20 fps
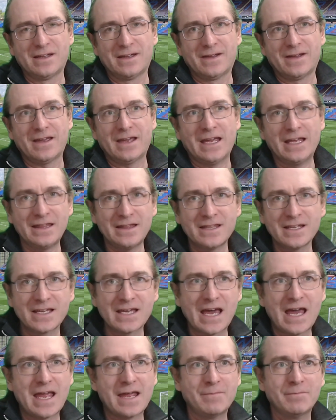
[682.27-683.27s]
in the
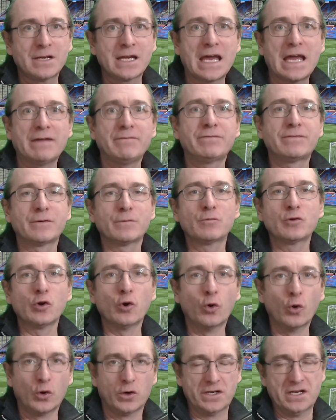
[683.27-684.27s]
game came from
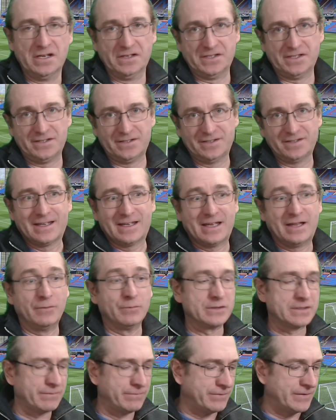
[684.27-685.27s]
corners. There
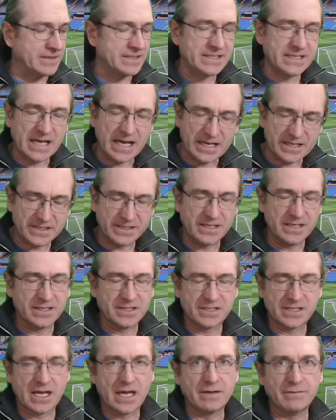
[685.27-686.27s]
was a fantastic
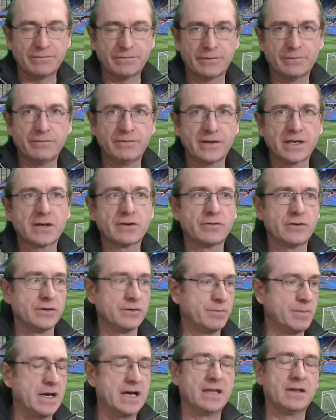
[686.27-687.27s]
save from Vigouroux,
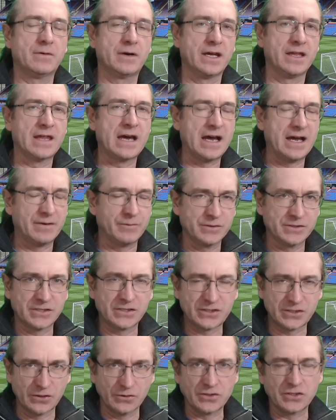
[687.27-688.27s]
by the way. That was
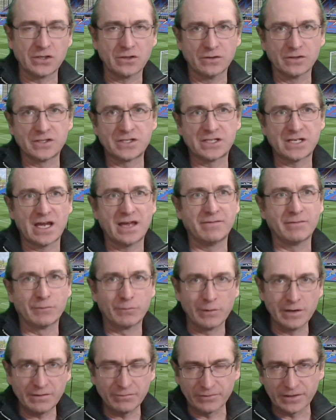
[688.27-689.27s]
such a good save, a
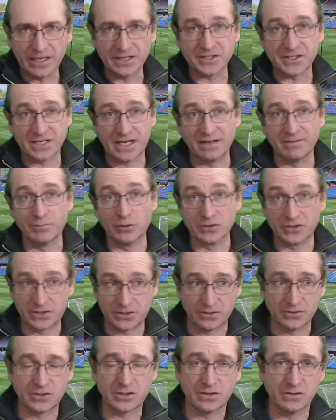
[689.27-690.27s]
reflex save, but
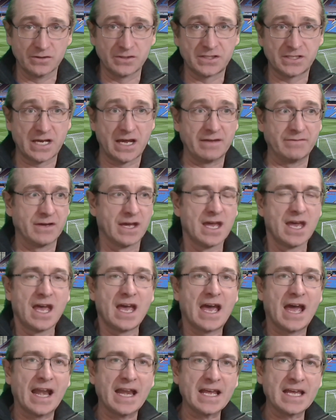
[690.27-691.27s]
such a good save.
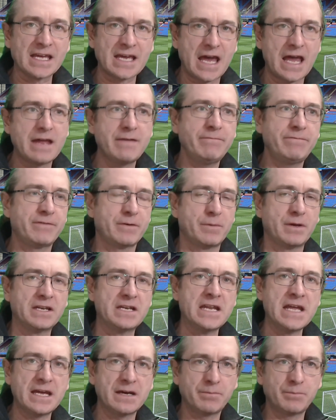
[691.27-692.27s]
And it came from a
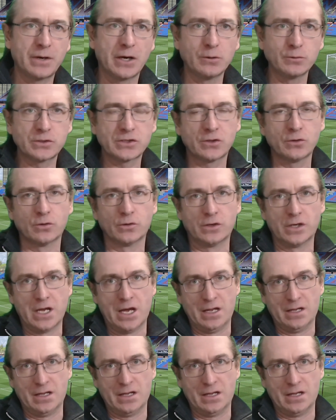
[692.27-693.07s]
near post corner